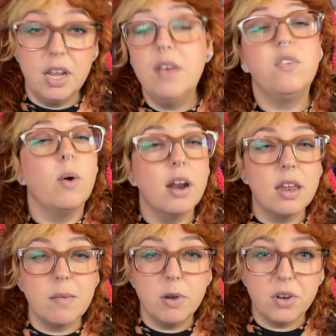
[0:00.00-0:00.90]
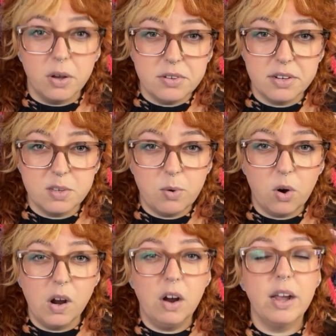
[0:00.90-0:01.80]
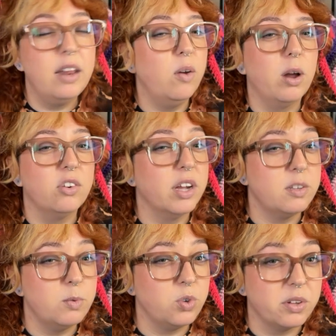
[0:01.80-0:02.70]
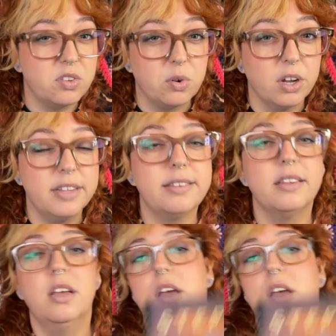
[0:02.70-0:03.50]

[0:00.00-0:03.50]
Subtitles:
If you want to dip your toes into some horror and you want to try some short stories,